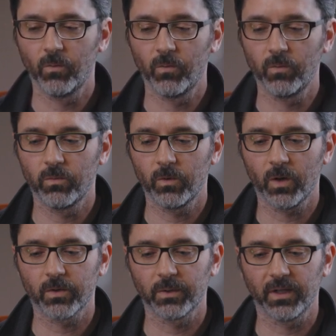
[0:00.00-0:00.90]
you
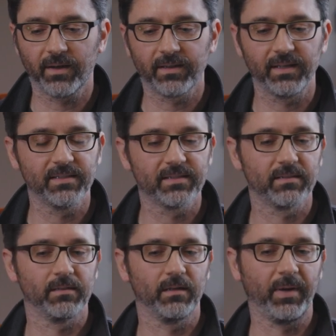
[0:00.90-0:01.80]
know, there were a lot of
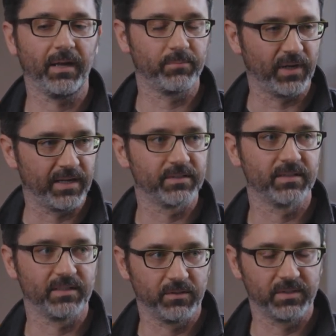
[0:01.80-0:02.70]
things about
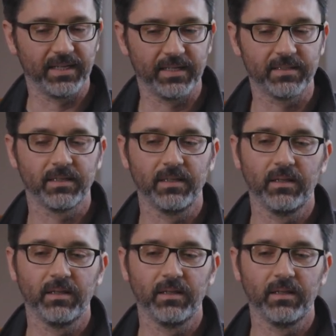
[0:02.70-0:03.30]
browsers in those days